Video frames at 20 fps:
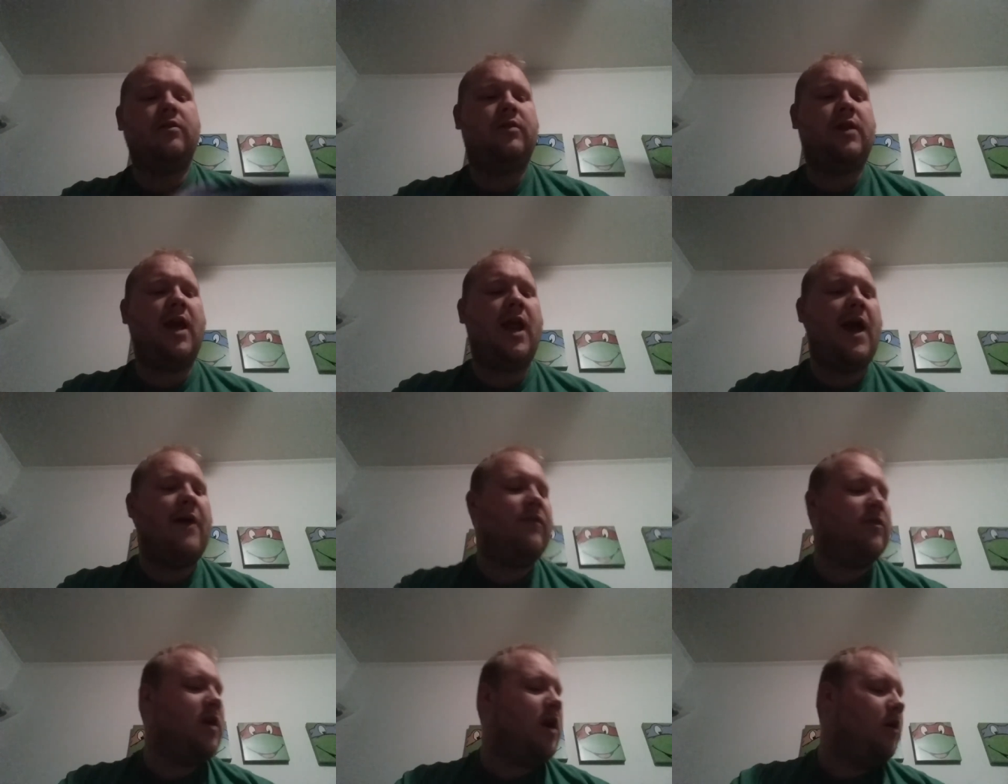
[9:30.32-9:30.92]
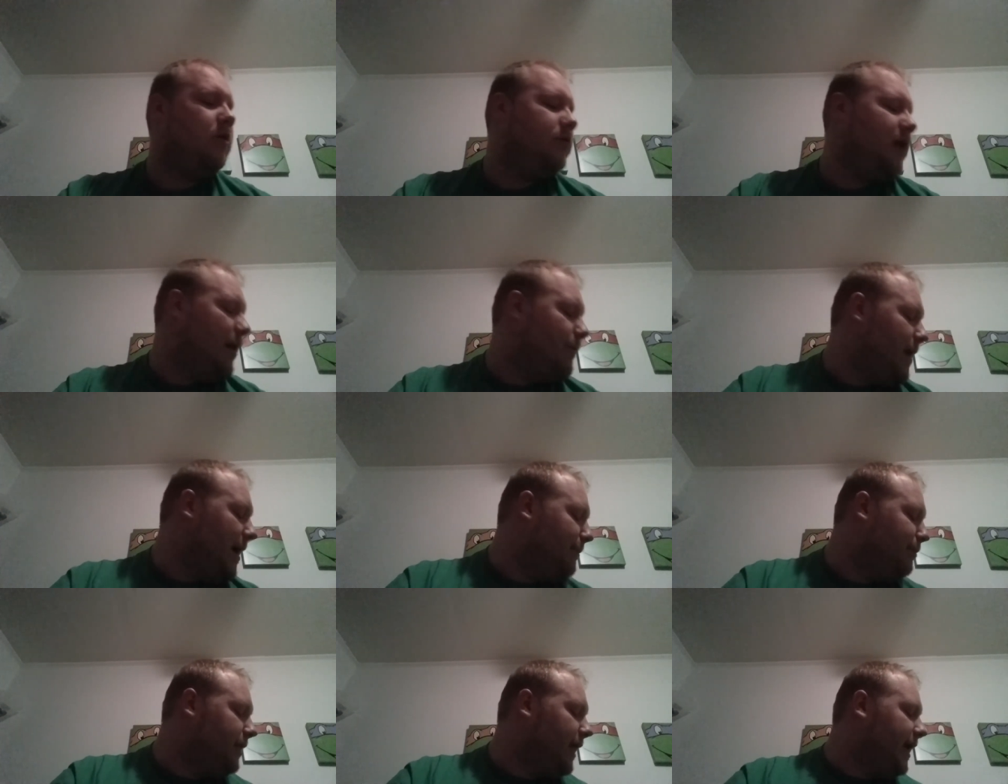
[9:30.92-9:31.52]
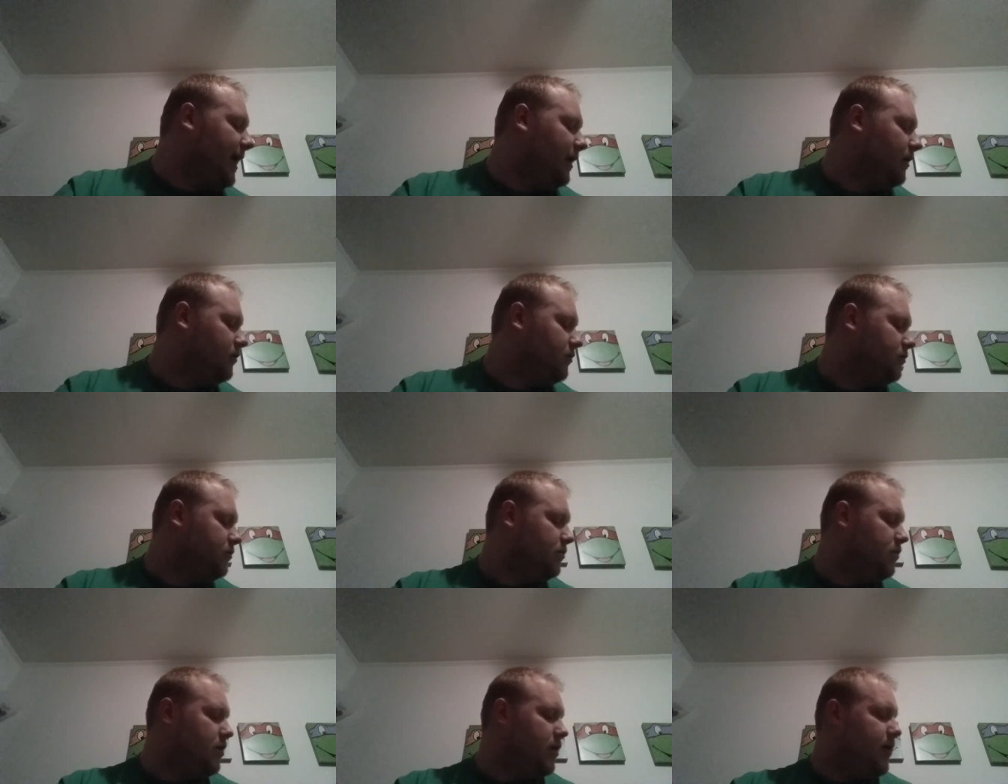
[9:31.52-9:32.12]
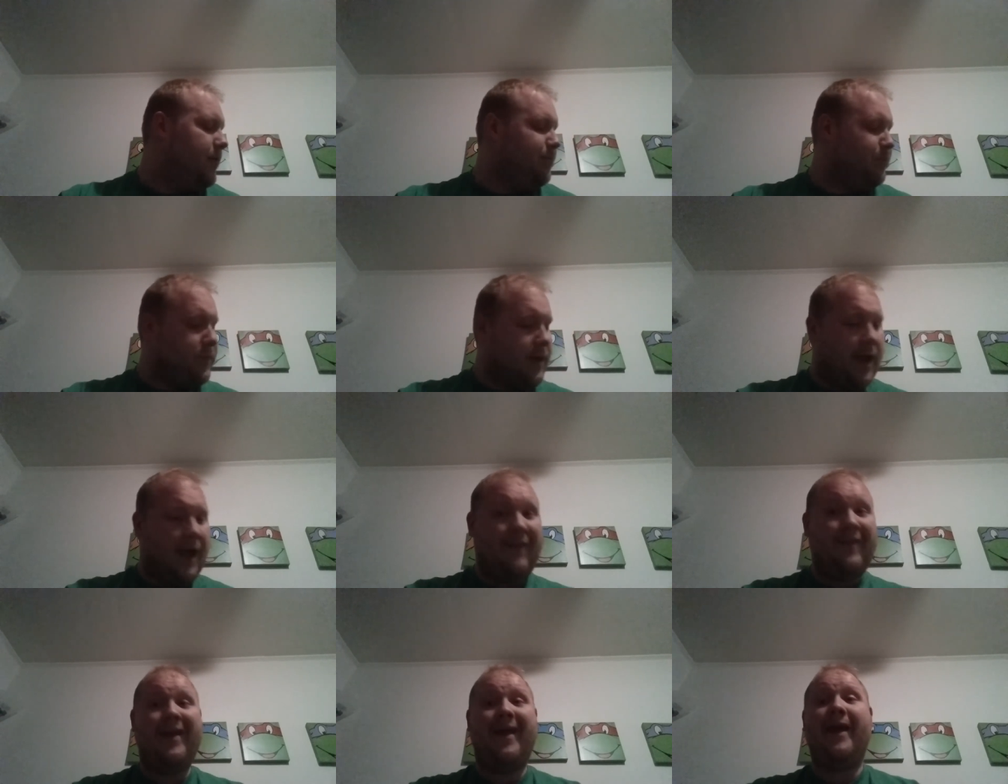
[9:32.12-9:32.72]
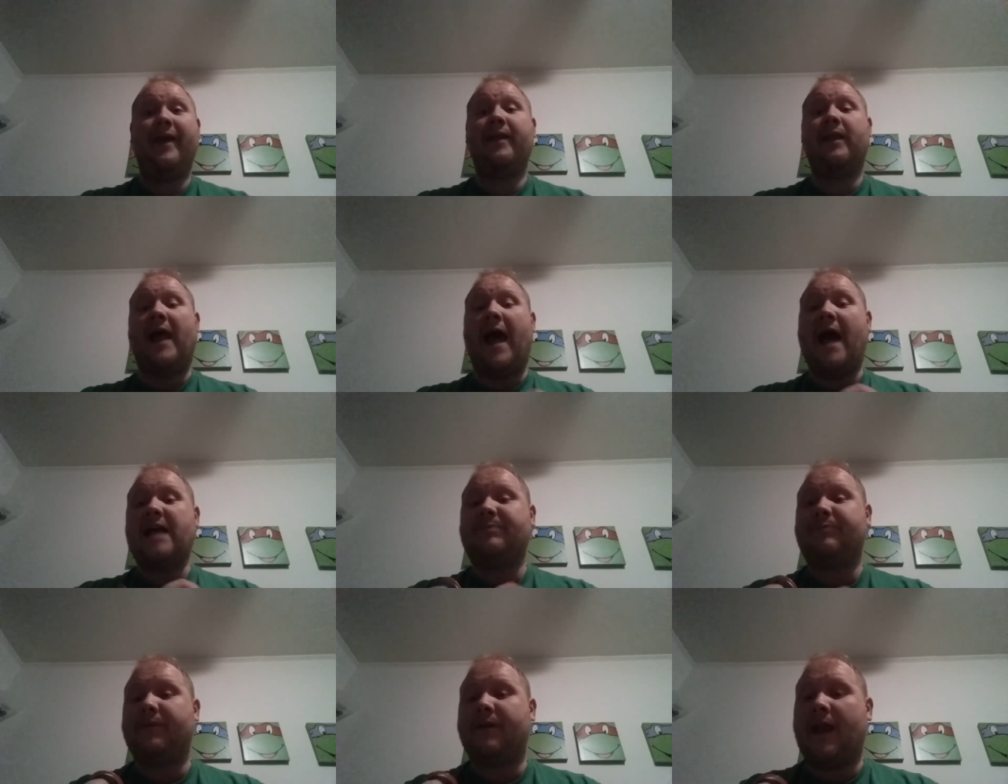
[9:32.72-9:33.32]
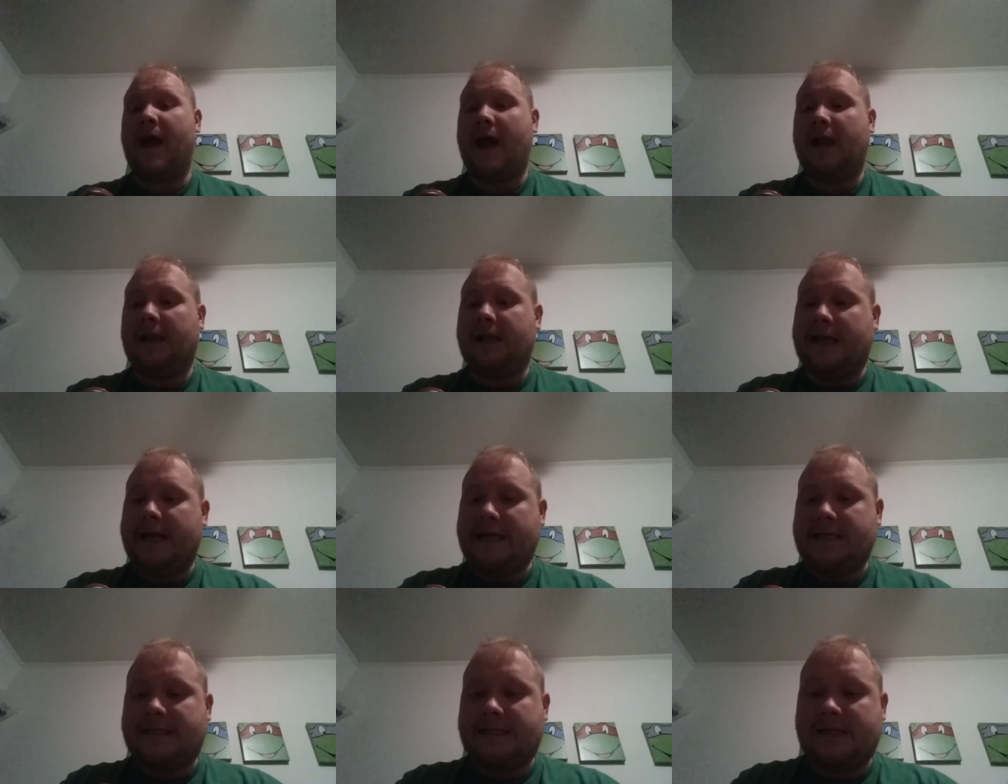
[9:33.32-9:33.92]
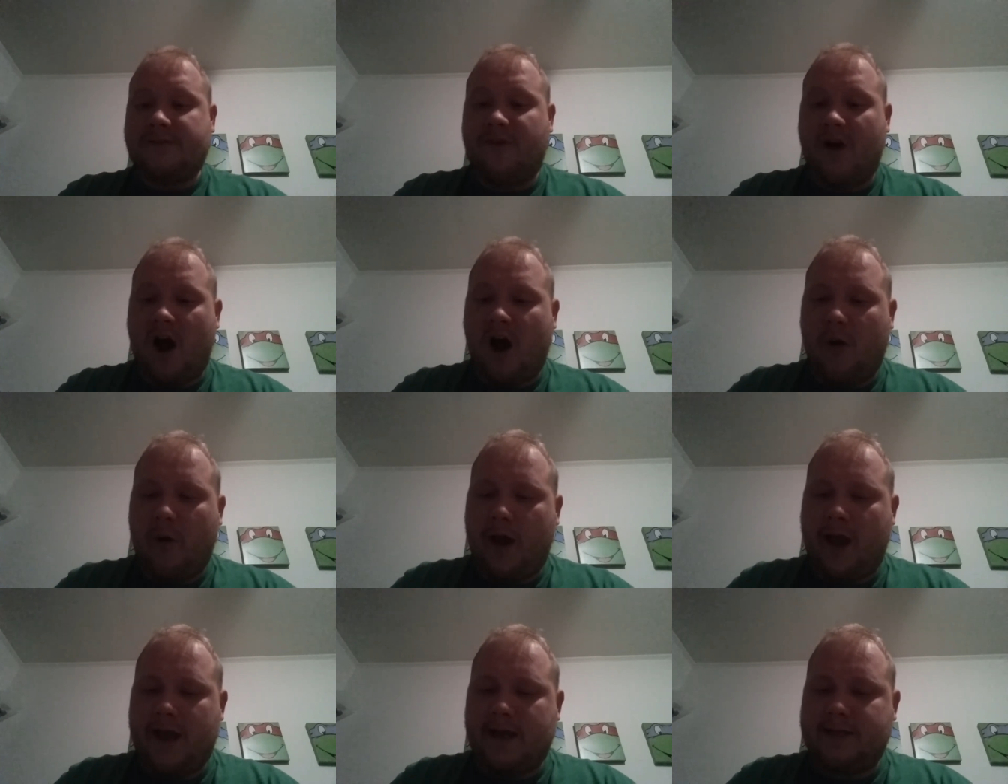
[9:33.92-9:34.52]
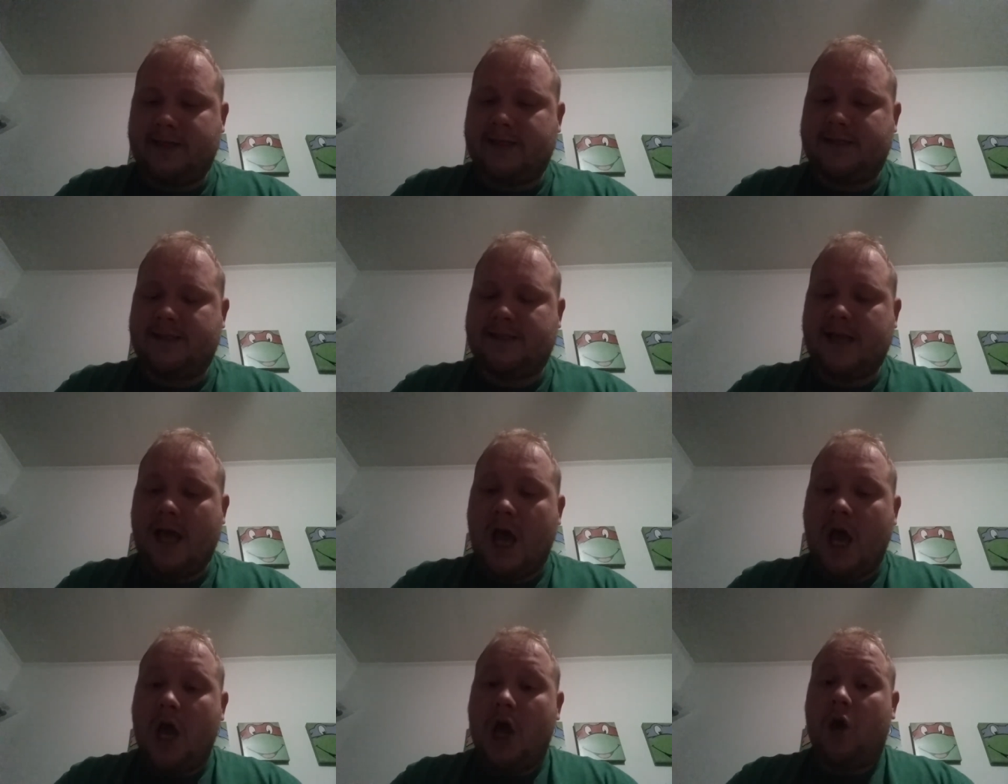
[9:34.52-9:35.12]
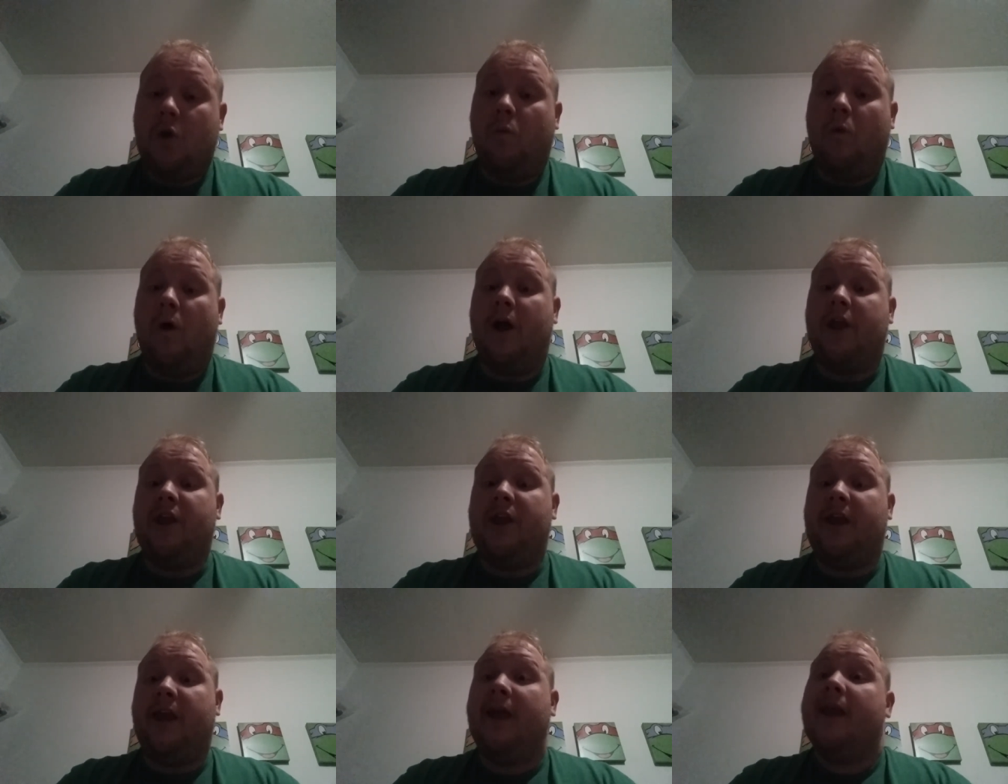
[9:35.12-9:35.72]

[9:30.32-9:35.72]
Can't have the code. I might play it. And then, last but not least, and of always, it's what you